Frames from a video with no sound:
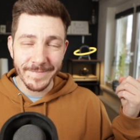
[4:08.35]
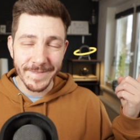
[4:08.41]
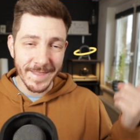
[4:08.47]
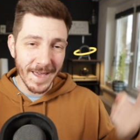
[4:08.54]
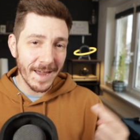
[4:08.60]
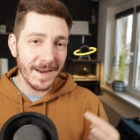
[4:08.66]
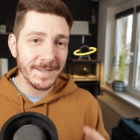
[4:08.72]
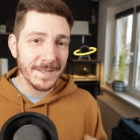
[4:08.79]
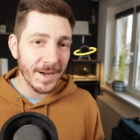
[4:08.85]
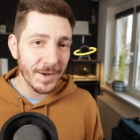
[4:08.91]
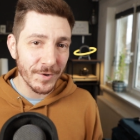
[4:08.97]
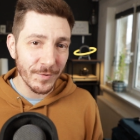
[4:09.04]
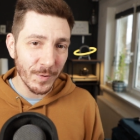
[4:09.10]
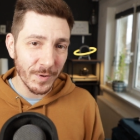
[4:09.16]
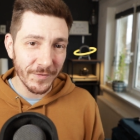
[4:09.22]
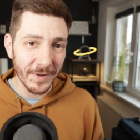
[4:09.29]
That is how
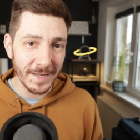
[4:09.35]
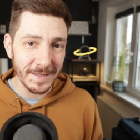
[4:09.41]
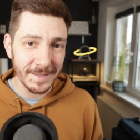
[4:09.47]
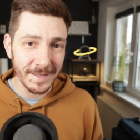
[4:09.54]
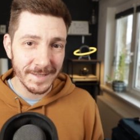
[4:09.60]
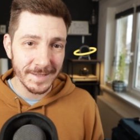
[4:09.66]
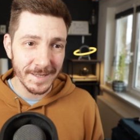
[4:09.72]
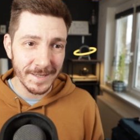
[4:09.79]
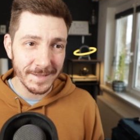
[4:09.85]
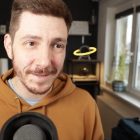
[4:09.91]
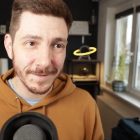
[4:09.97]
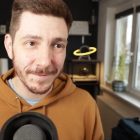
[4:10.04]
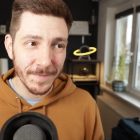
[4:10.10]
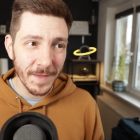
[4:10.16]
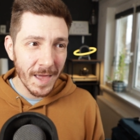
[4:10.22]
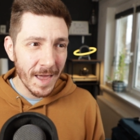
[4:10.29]
you will find
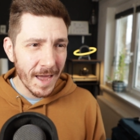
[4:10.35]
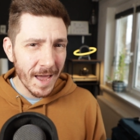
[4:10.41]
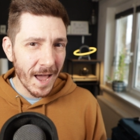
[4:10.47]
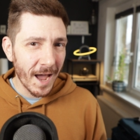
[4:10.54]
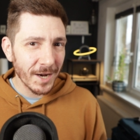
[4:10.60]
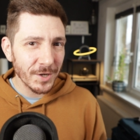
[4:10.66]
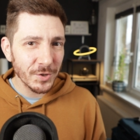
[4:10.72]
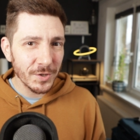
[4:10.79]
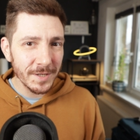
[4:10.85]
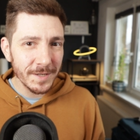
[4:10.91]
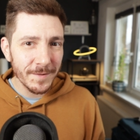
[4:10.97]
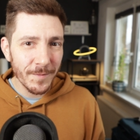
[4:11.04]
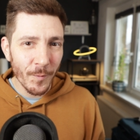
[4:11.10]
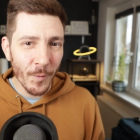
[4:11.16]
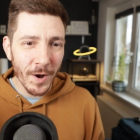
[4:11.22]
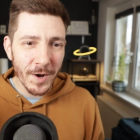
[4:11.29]
success. Actually,
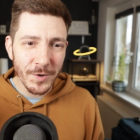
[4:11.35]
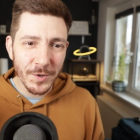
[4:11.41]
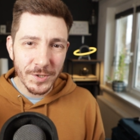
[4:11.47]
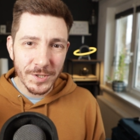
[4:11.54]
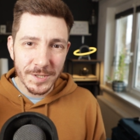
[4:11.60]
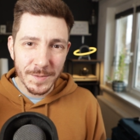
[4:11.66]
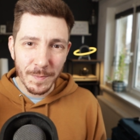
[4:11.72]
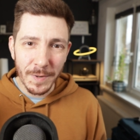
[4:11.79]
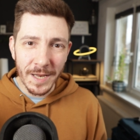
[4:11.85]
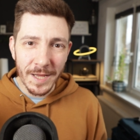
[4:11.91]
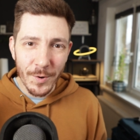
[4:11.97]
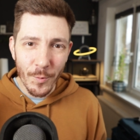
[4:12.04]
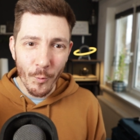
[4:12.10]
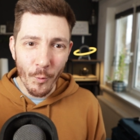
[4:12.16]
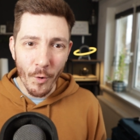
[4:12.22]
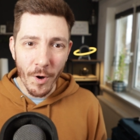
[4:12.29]
why don't you just play
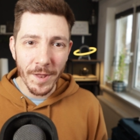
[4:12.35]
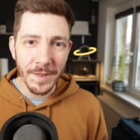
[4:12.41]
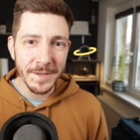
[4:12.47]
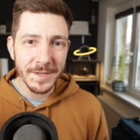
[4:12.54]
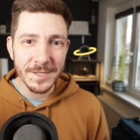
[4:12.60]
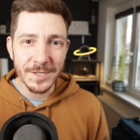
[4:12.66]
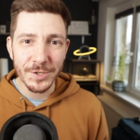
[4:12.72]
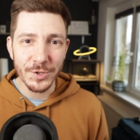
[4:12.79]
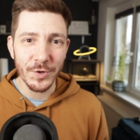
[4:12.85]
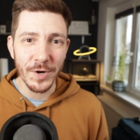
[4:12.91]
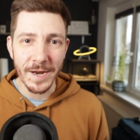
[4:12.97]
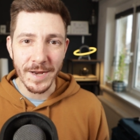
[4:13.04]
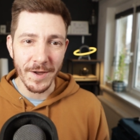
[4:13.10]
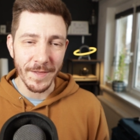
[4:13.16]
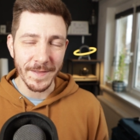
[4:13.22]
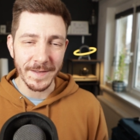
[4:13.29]
one
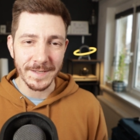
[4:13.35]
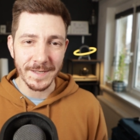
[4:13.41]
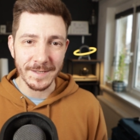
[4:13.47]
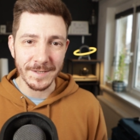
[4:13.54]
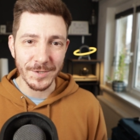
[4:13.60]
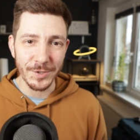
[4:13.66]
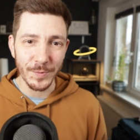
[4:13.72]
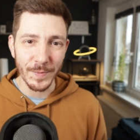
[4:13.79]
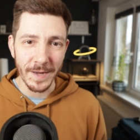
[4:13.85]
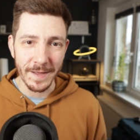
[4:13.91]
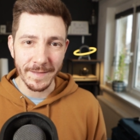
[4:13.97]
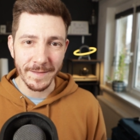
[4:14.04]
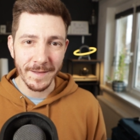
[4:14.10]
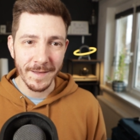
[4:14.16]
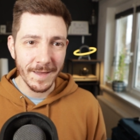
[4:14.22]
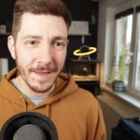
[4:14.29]
string on this instrument
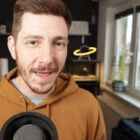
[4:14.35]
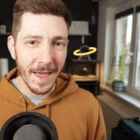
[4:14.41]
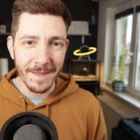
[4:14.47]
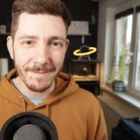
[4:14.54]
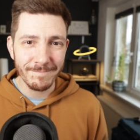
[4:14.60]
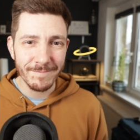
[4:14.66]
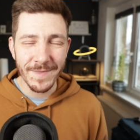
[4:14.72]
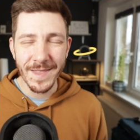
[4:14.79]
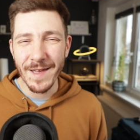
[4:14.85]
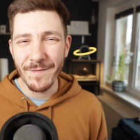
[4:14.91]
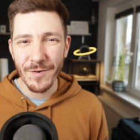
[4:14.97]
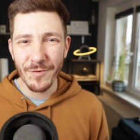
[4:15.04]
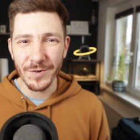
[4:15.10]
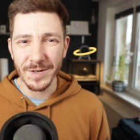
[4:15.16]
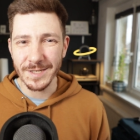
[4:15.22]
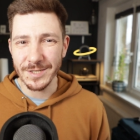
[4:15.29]
and
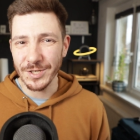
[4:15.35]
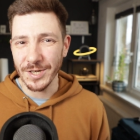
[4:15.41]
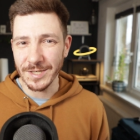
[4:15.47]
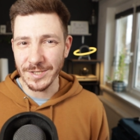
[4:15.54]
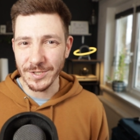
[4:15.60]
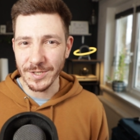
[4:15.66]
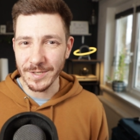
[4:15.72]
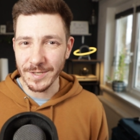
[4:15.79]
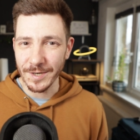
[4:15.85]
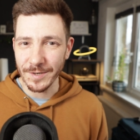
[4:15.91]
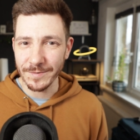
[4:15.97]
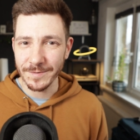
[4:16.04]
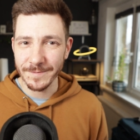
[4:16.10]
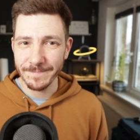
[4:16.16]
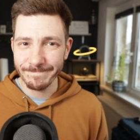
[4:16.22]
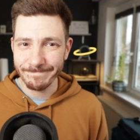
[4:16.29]
never really change the
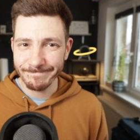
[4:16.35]
note?